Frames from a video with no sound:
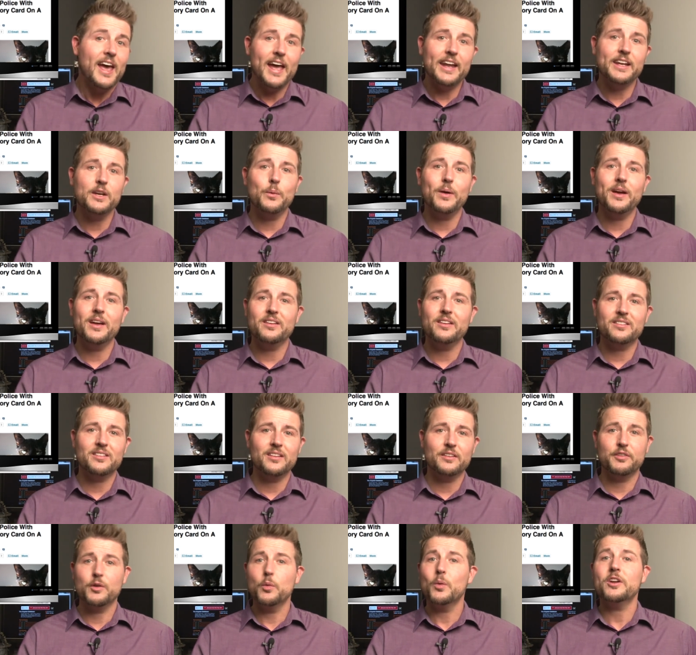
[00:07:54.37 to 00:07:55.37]
Anyways,
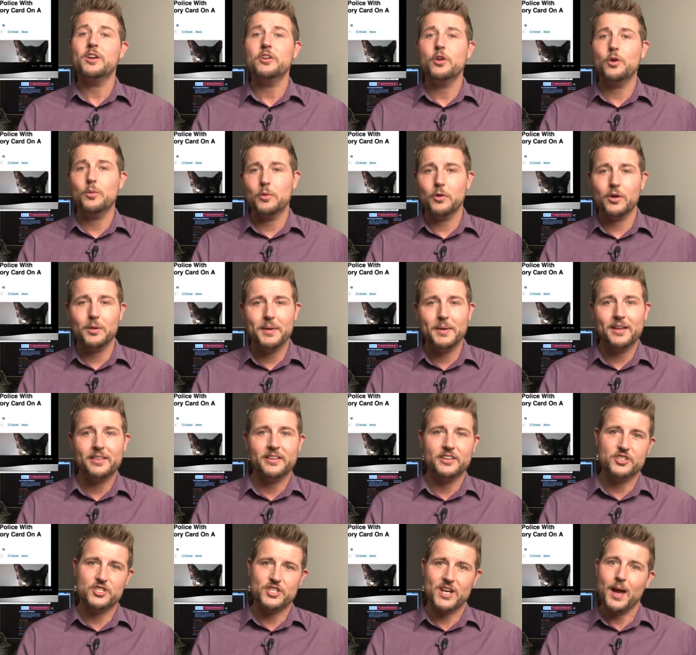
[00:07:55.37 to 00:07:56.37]
if you want to know more about
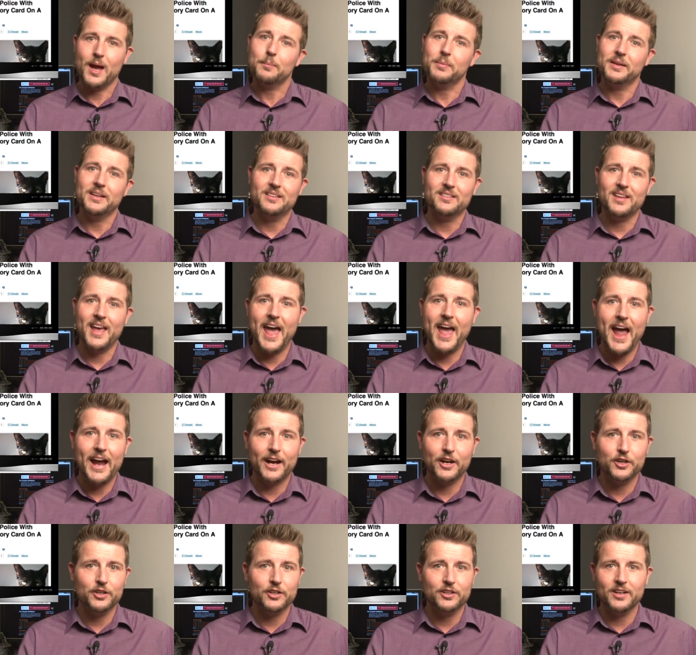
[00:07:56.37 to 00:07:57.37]
this Japanese
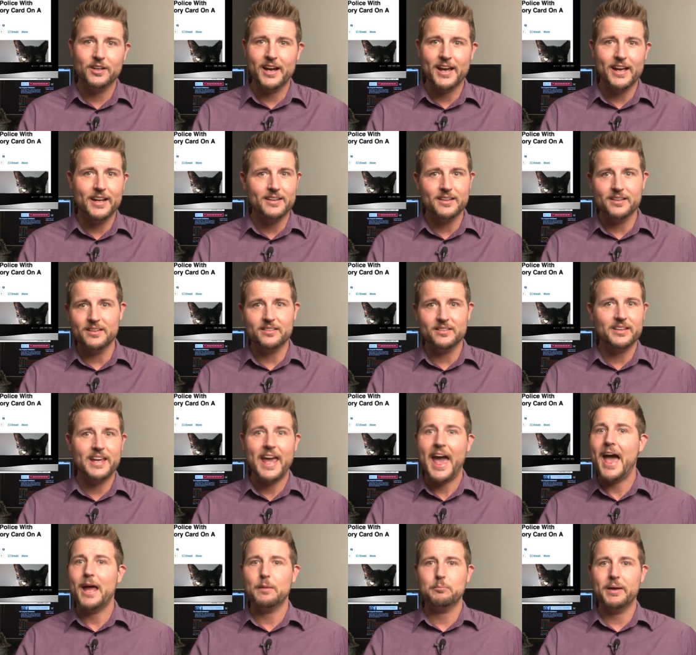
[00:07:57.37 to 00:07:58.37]
hacker and his
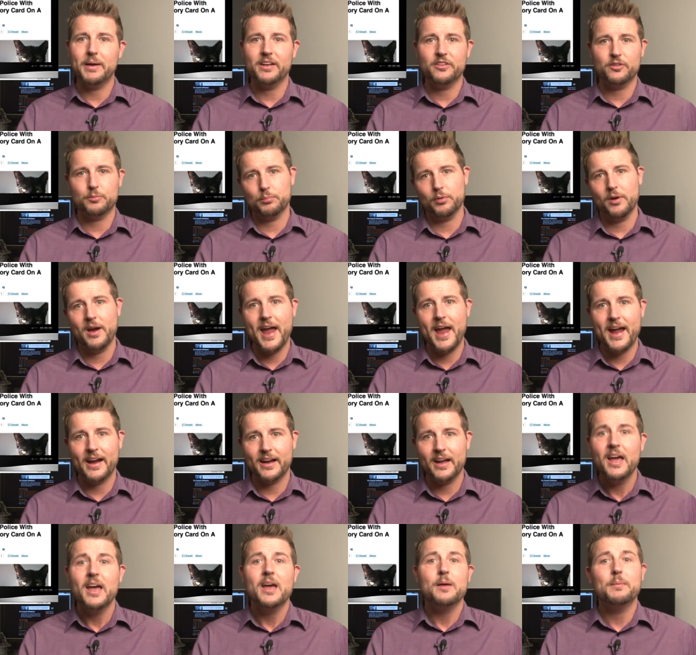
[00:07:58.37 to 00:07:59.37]
cat-based
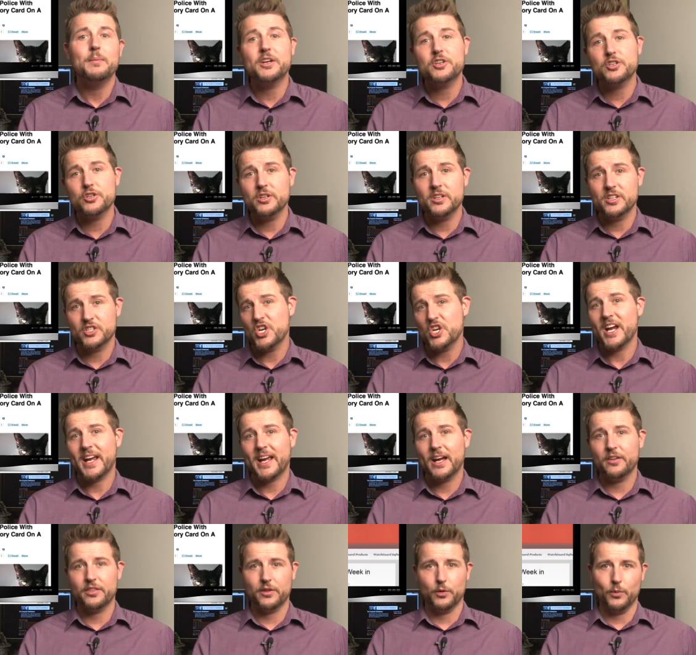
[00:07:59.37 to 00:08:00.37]
prank, make sure to check
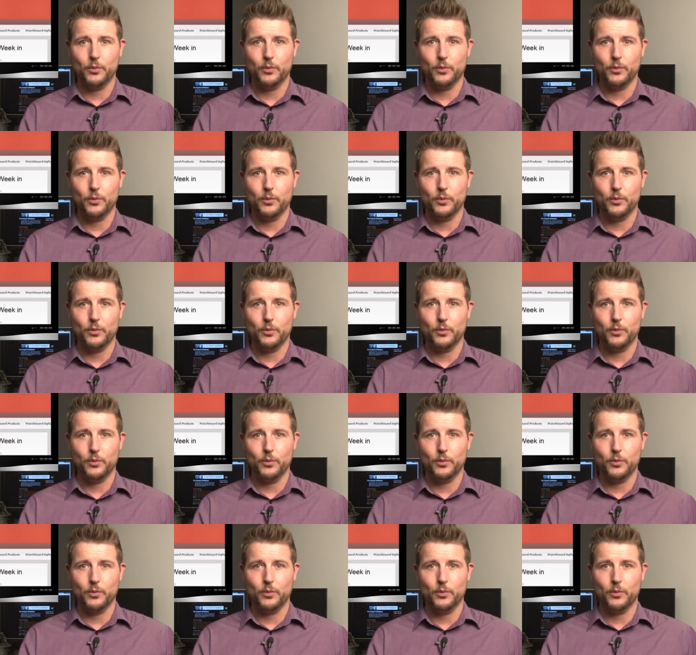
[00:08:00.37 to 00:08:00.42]
out the